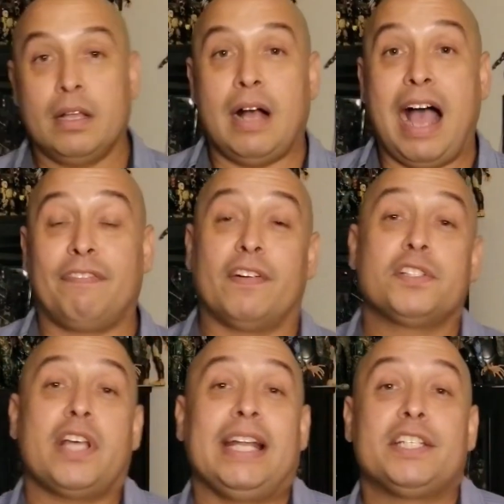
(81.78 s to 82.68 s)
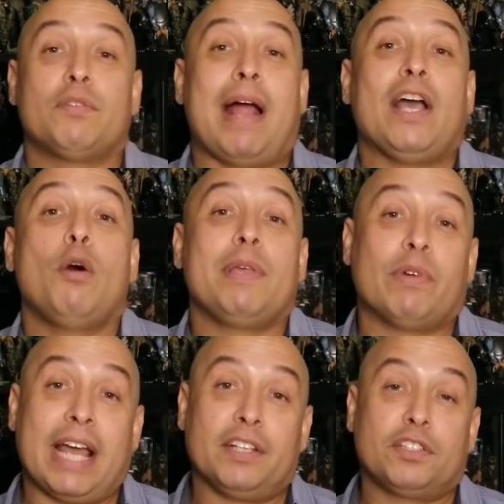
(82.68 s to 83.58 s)
I first got into Ryobi when
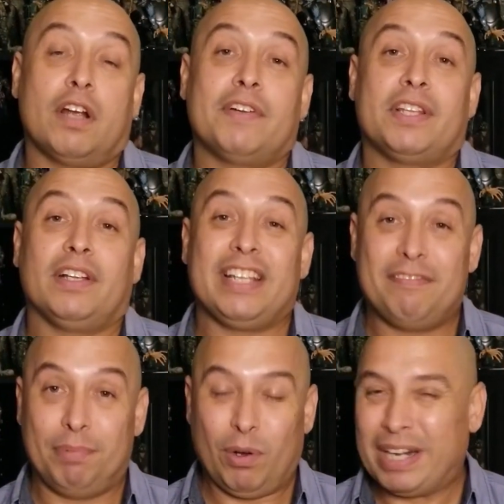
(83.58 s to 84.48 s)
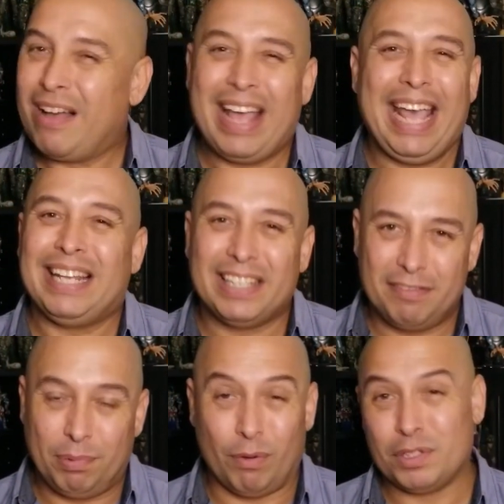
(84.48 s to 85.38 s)
I discovered their leaf blower. Now I hate
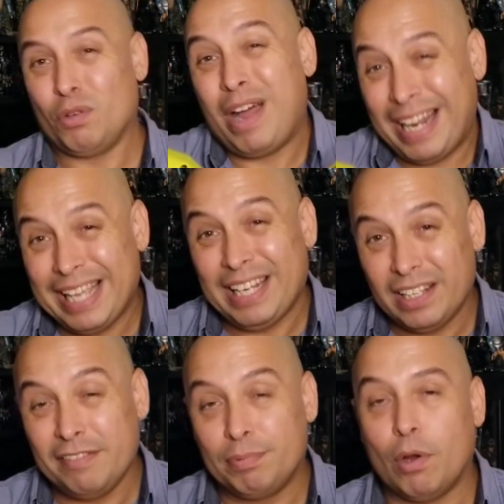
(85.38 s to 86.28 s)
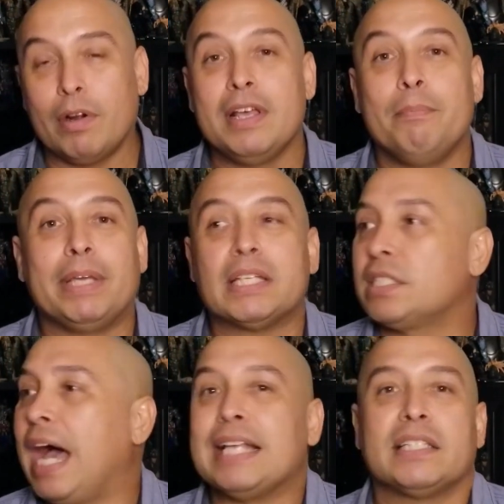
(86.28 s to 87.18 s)
leaf blowers. So why did I get a leaf blower? Because
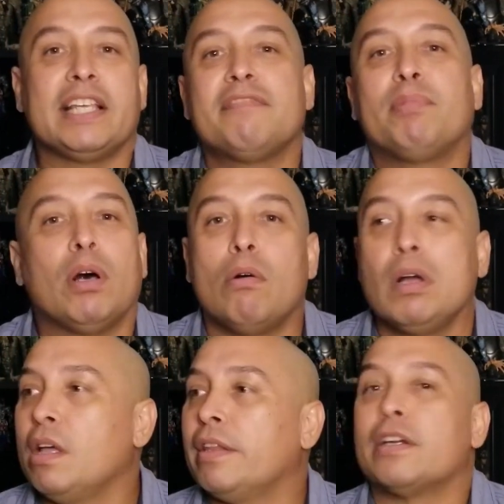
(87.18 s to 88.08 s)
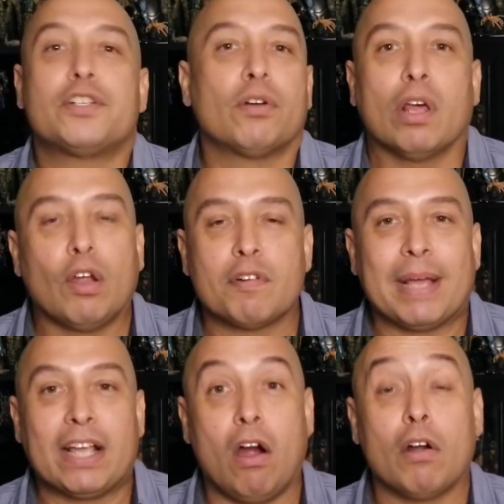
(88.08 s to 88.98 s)
guys leaf blow their dirt all over
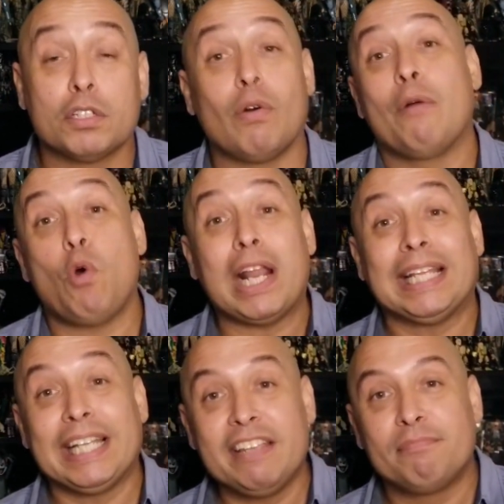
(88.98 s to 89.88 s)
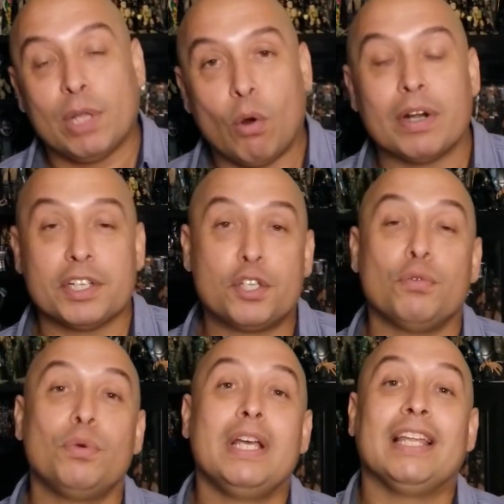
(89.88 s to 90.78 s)
my car. So I wanted a leaf blower
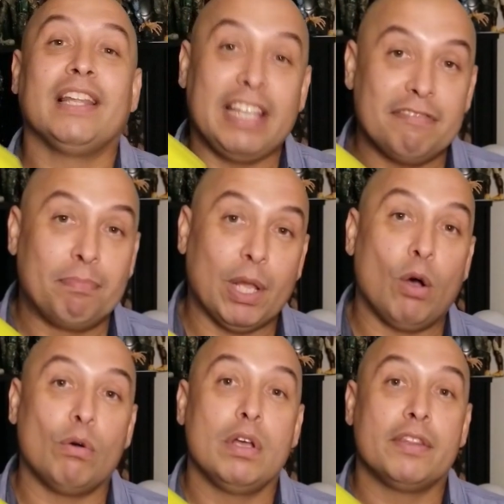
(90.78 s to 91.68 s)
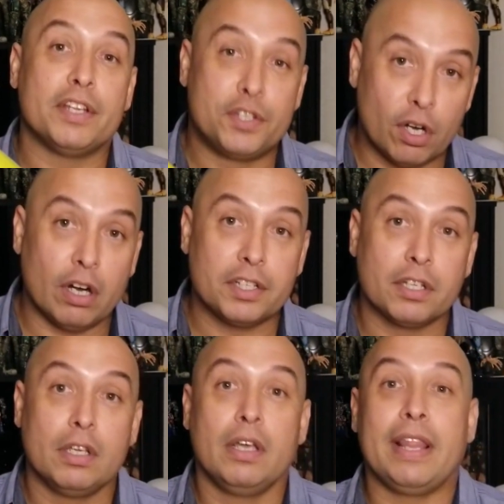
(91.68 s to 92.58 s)
to leaf blow the dirt
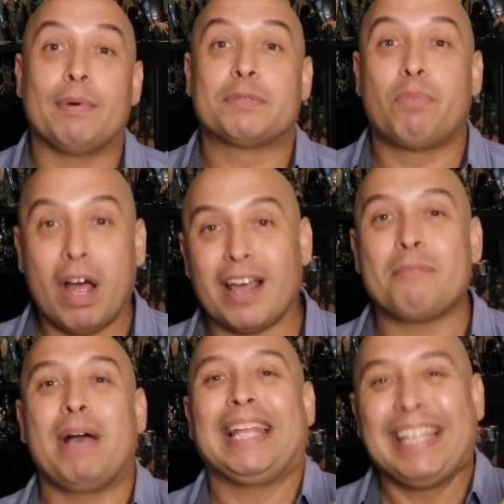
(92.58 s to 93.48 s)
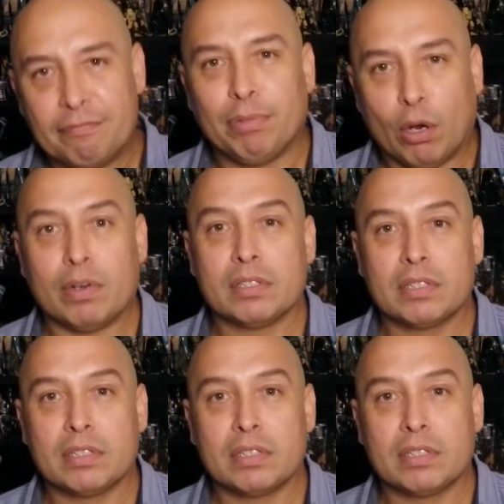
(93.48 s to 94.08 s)
that was brought on by leaf blowers.